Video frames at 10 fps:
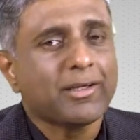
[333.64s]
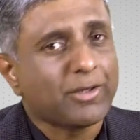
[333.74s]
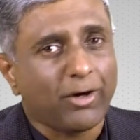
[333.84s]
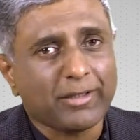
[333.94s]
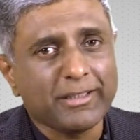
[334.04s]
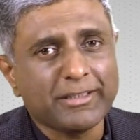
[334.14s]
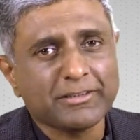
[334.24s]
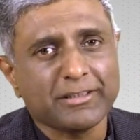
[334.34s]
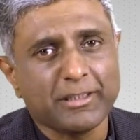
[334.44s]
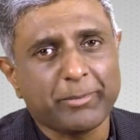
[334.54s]

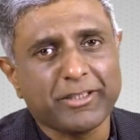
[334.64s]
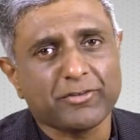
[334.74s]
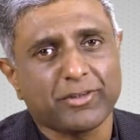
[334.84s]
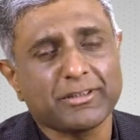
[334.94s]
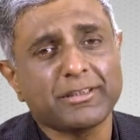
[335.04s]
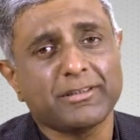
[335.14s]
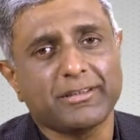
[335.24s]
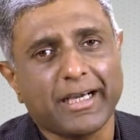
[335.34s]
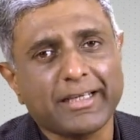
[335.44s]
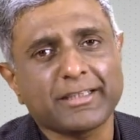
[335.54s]
Correlation depends on the
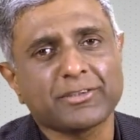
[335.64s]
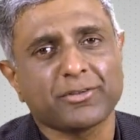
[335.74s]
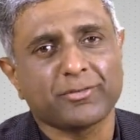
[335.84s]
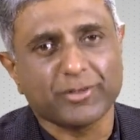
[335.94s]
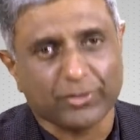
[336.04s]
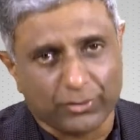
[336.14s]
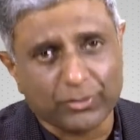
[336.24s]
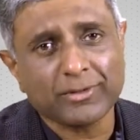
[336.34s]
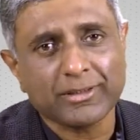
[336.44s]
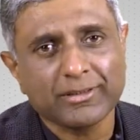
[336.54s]
direction of the
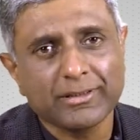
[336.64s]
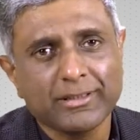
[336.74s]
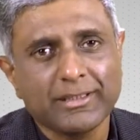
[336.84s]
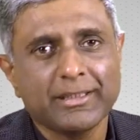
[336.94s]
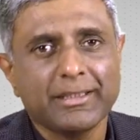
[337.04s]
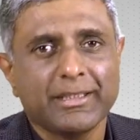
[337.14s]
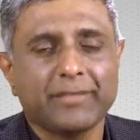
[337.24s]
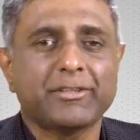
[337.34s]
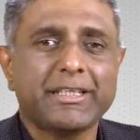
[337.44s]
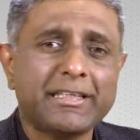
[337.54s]
growth.
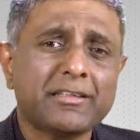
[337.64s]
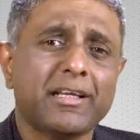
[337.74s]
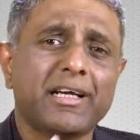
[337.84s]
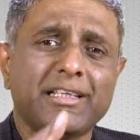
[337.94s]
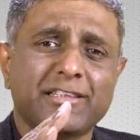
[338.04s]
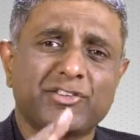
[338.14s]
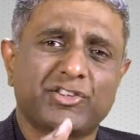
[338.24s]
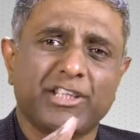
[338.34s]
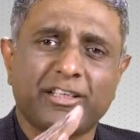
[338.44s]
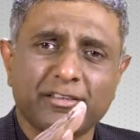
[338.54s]
If the incline is
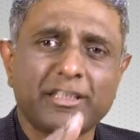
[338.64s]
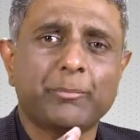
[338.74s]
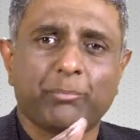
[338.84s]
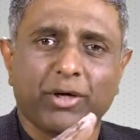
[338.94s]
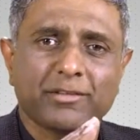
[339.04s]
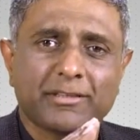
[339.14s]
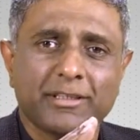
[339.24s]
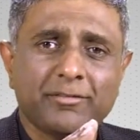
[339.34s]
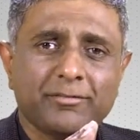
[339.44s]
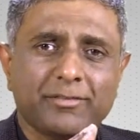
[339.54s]
generally
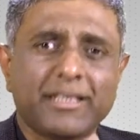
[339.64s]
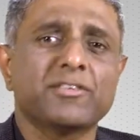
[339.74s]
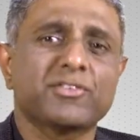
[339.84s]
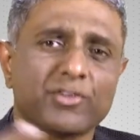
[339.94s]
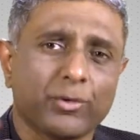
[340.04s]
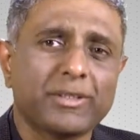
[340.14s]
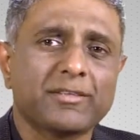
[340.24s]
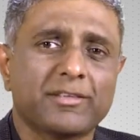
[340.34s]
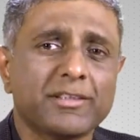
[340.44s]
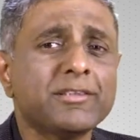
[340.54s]
positive, then so
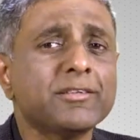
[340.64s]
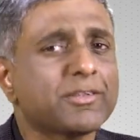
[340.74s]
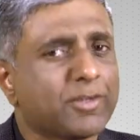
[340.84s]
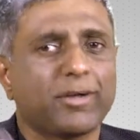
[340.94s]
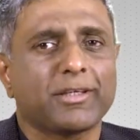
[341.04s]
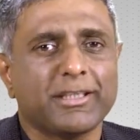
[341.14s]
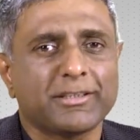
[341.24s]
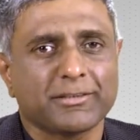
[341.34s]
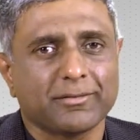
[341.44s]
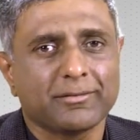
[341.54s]
is the
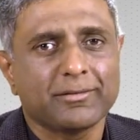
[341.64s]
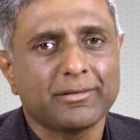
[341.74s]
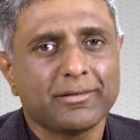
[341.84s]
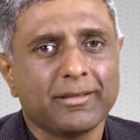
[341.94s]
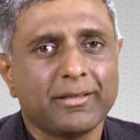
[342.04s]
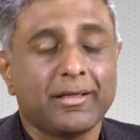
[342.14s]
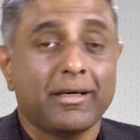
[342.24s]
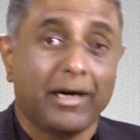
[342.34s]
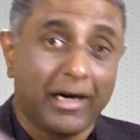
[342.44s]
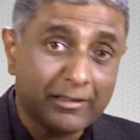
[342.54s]
correlation.
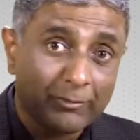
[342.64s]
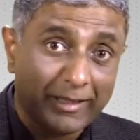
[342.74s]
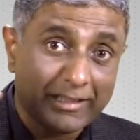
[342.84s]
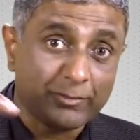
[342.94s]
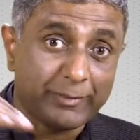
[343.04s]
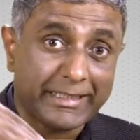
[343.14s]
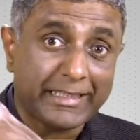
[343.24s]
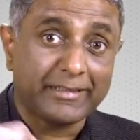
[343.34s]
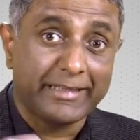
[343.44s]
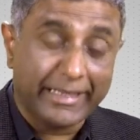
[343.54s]
Otherwise, we
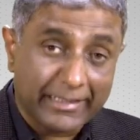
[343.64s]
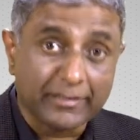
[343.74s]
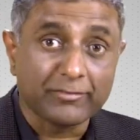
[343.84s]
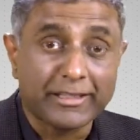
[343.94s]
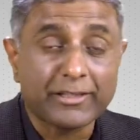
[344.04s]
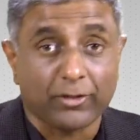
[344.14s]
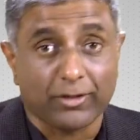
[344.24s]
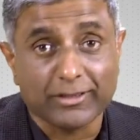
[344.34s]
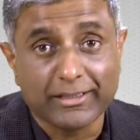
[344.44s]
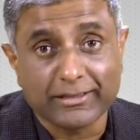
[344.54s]
get negatively
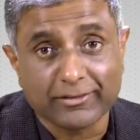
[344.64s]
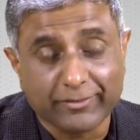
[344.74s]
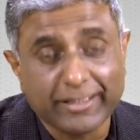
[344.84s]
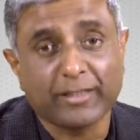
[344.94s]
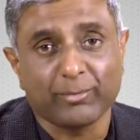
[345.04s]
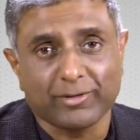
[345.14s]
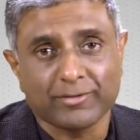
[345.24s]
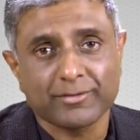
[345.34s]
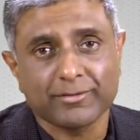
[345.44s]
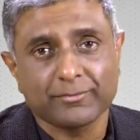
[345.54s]
correlated variables.